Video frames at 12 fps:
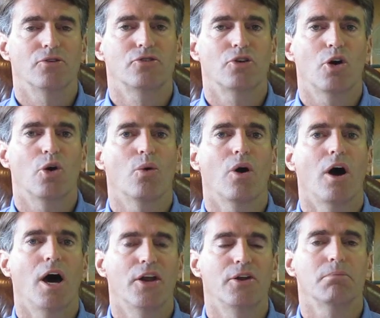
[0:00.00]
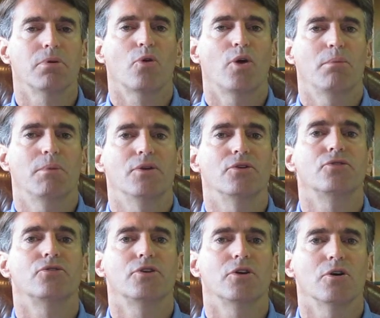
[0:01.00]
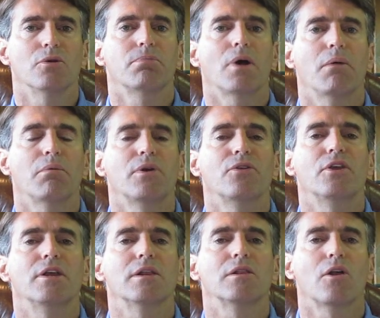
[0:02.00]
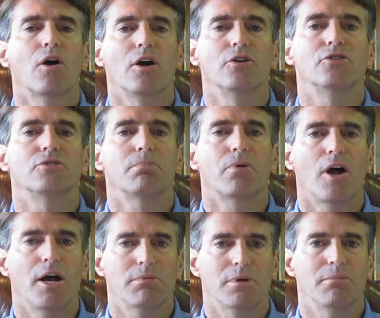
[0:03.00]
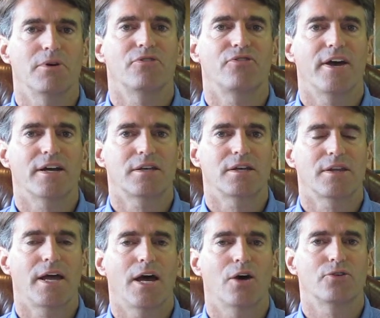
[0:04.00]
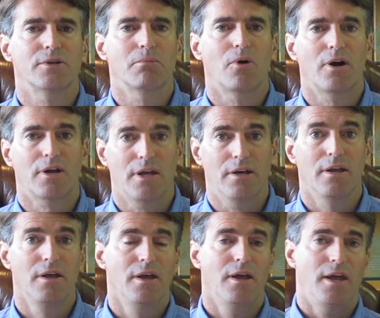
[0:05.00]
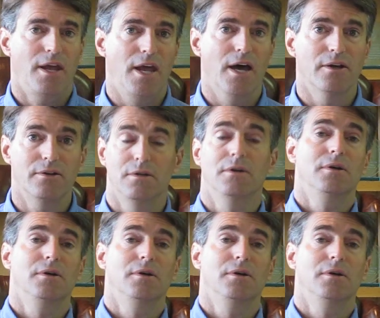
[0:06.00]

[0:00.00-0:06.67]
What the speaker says: So unemployment still probably the largest problem affecting the housing market. And